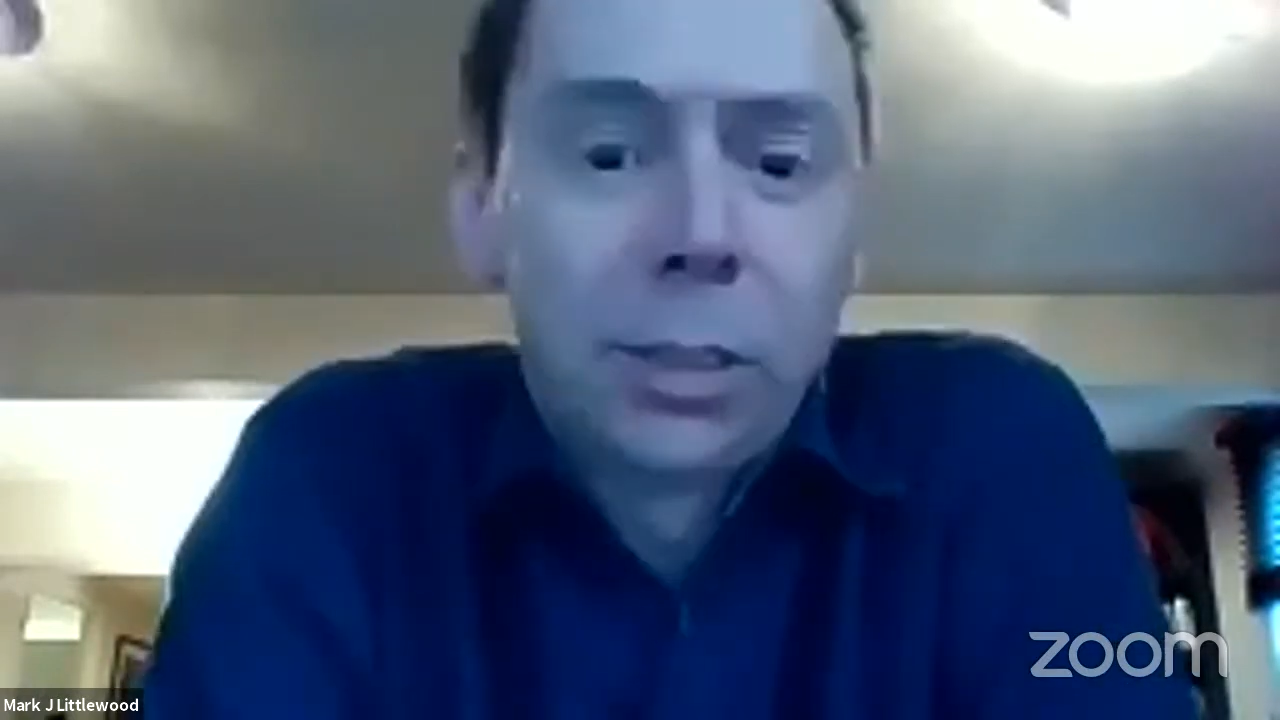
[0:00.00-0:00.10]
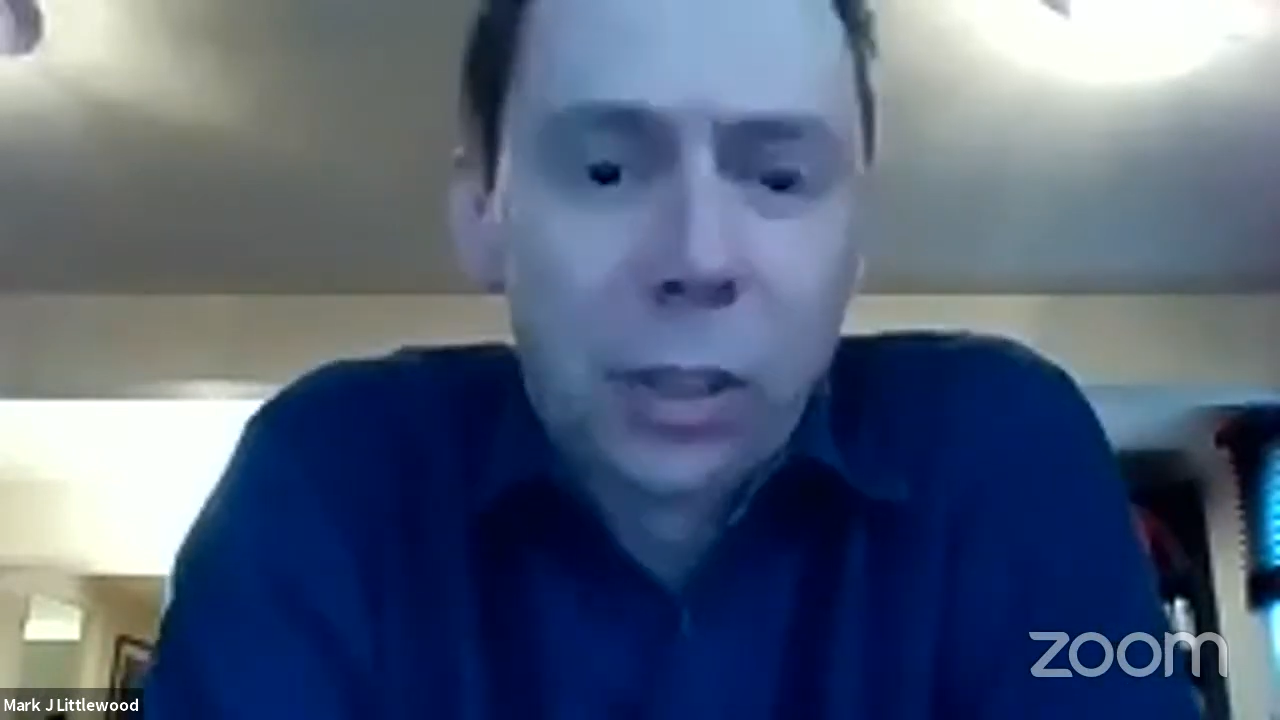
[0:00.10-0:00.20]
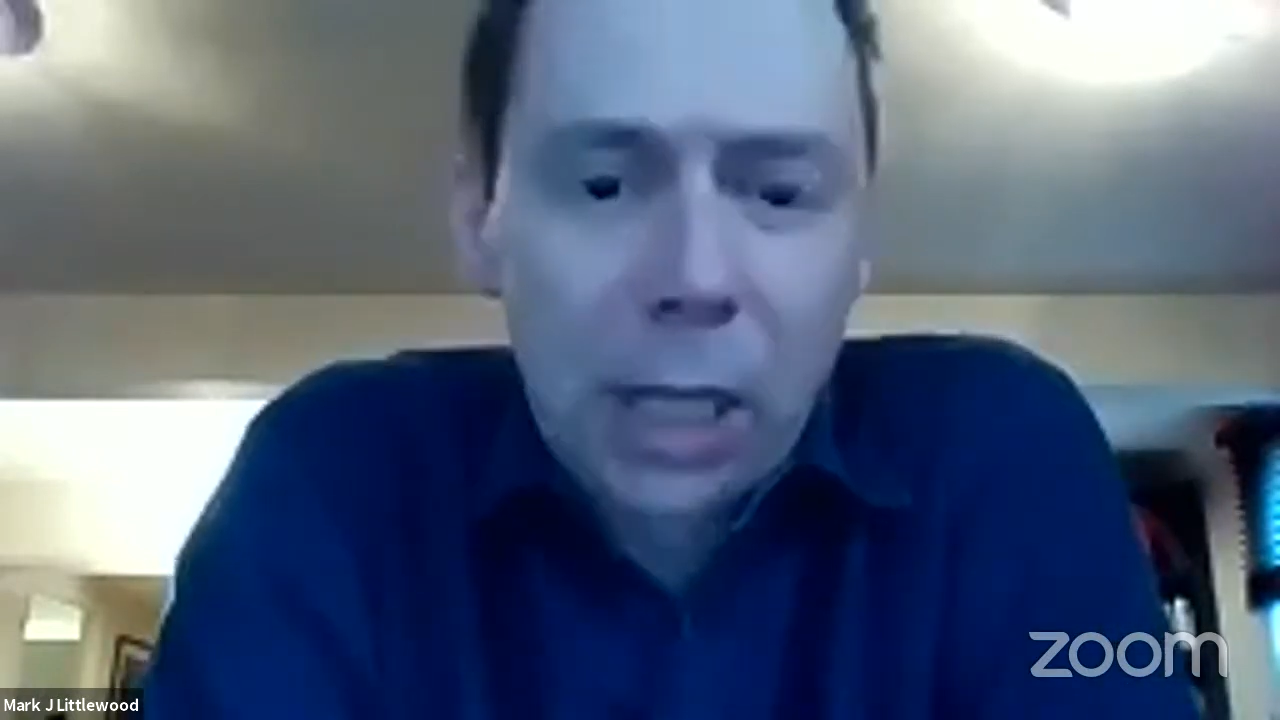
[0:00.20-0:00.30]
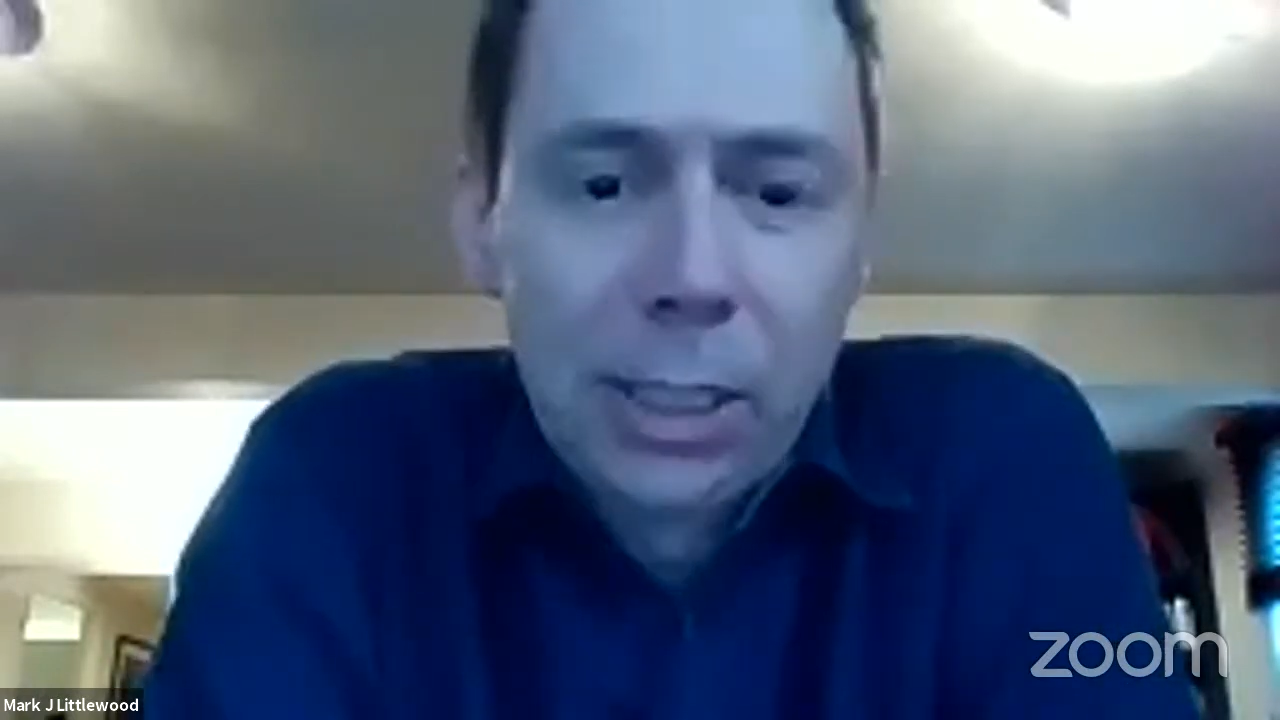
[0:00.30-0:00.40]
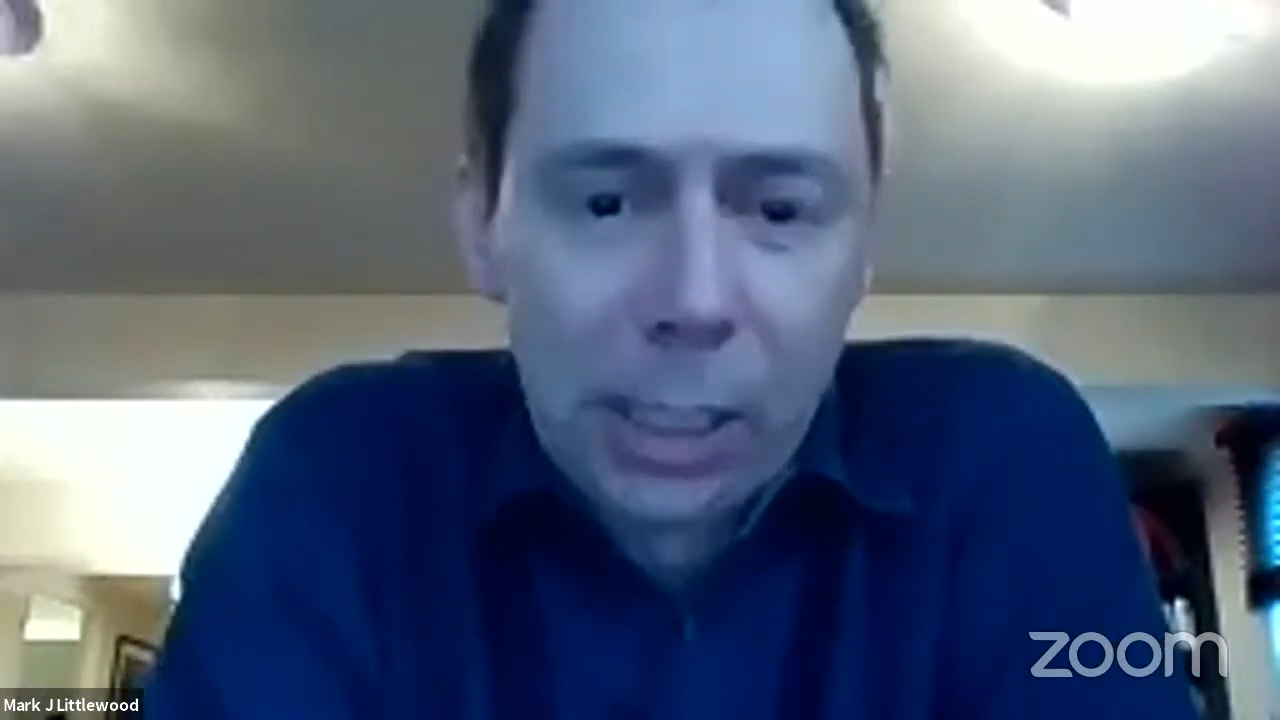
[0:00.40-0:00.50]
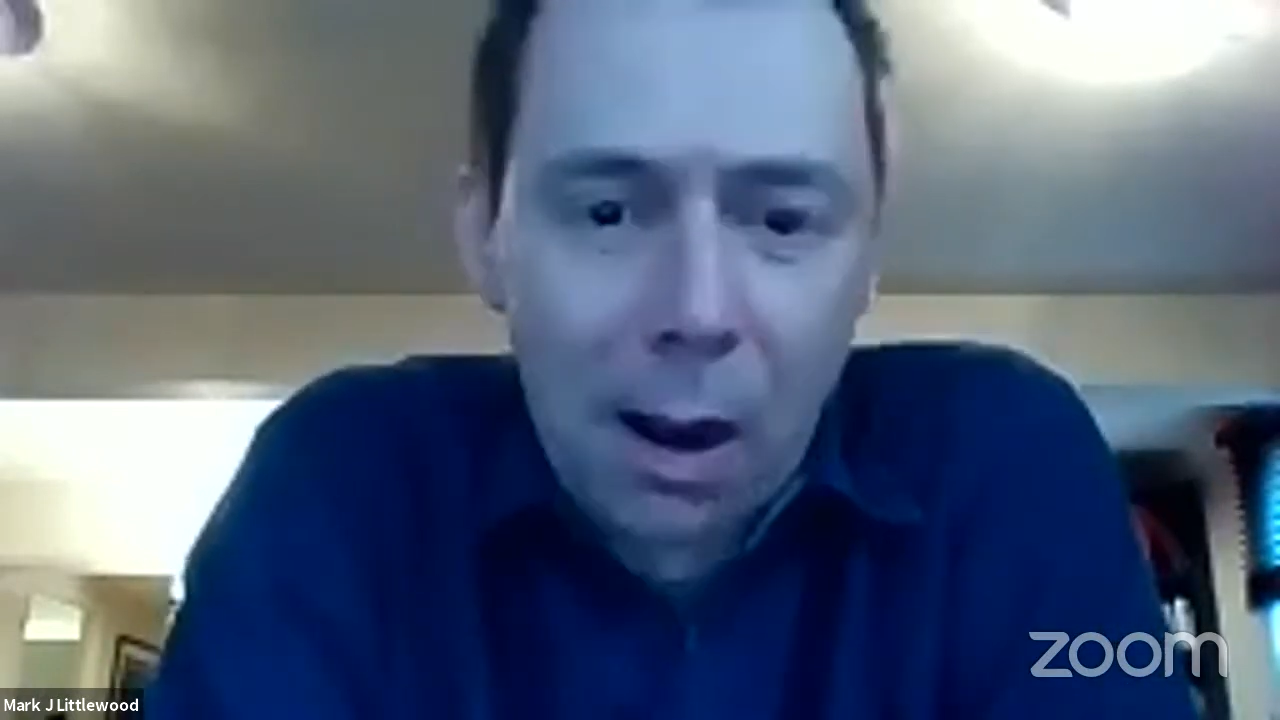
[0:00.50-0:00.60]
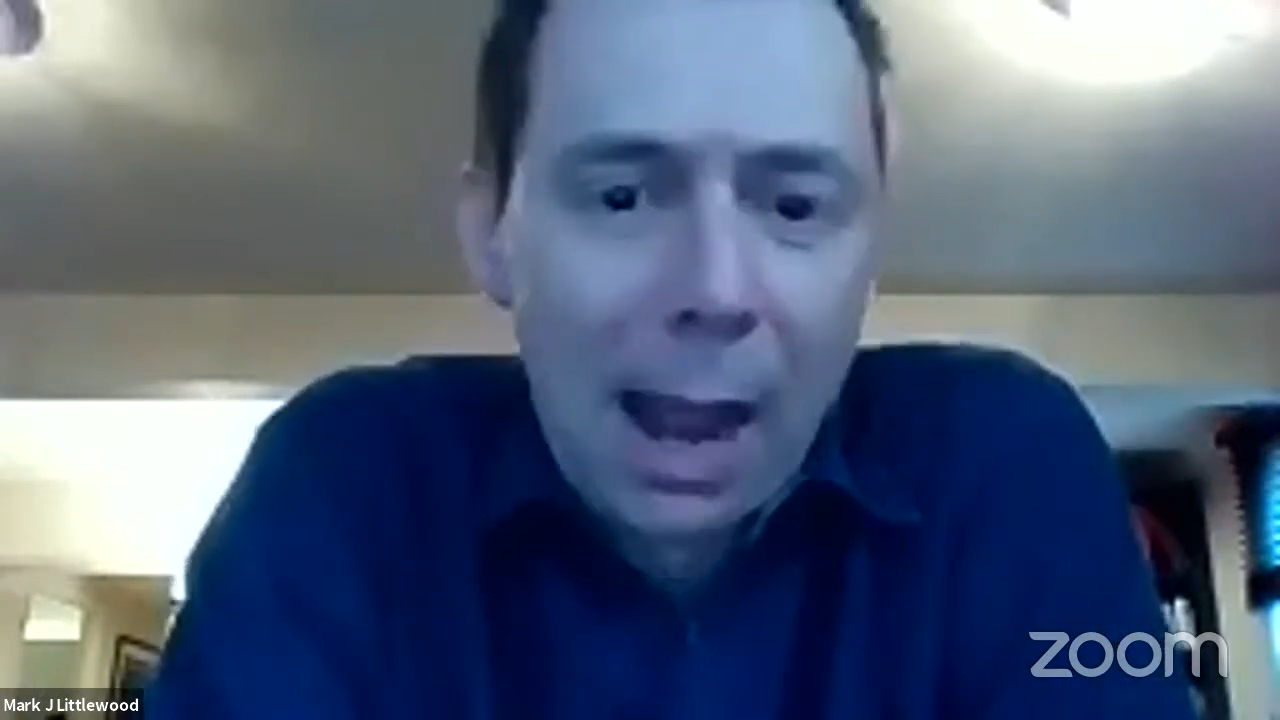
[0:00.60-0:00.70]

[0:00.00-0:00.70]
changing our